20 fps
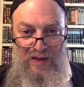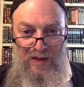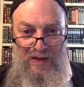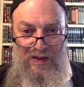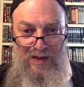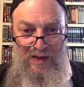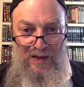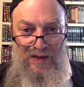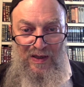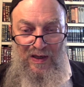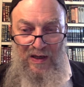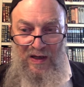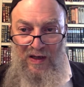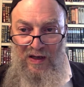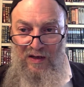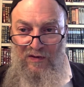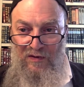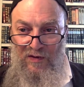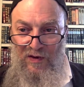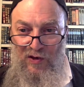any
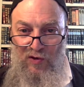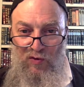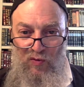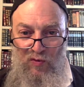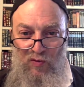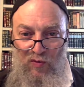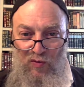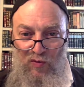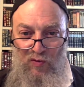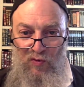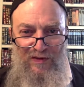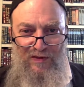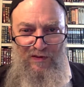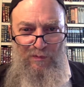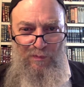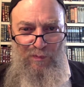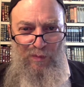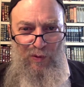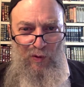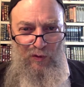kind of an
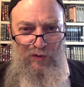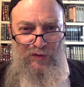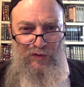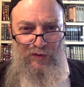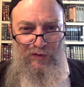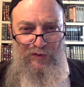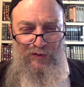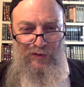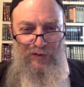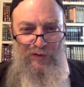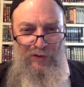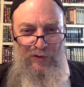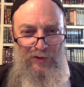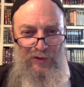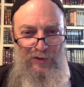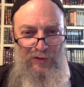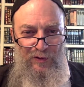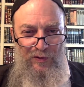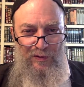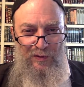aggressive,
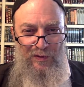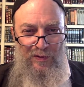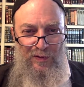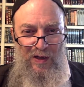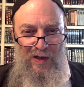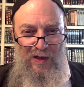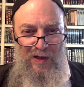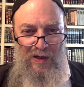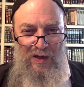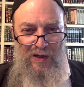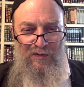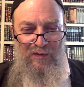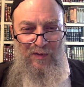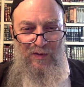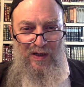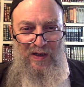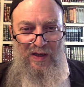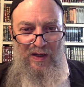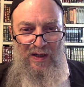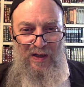boastful kind of
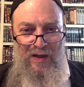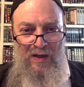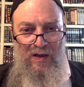way.